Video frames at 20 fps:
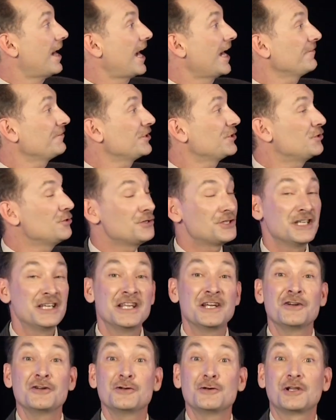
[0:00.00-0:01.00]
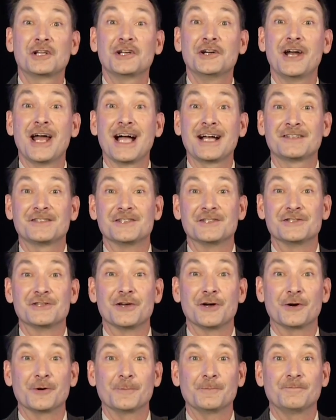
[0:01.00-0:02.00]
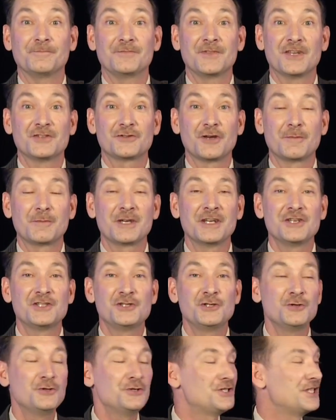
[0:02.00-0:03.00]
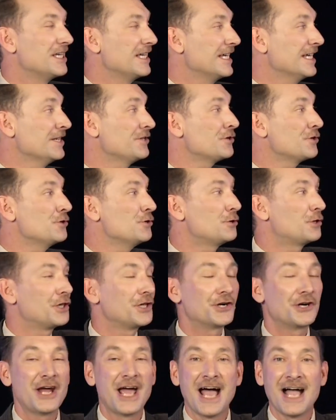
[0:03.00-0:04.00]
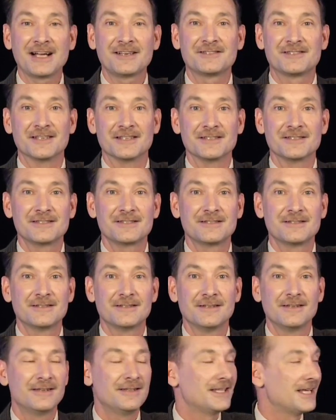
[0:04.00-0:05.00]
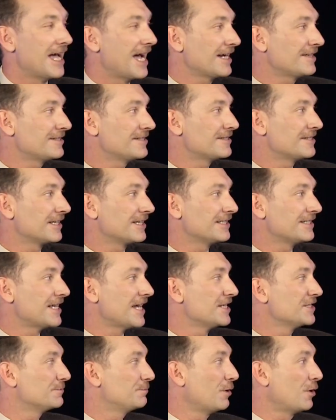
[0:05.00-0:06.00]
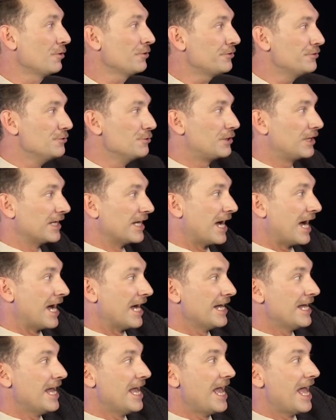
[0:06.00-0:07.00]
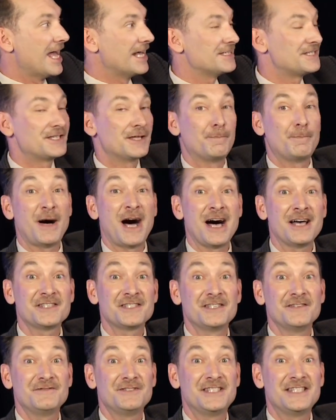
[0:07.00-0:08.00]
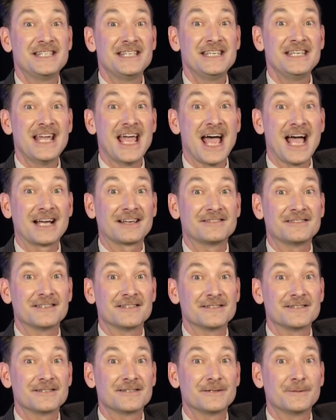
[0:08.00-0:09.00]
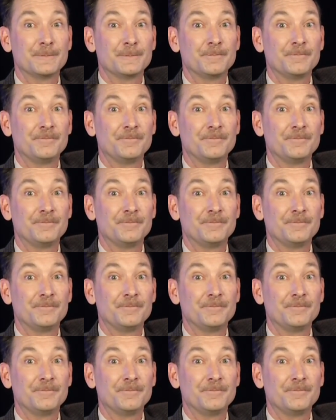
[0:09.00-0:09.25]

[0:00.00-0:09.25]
I have to choose an internuclear axis, though. So I'm going to choose the internuclear axis, the axis that contains both nuclei, as the positive z-axis.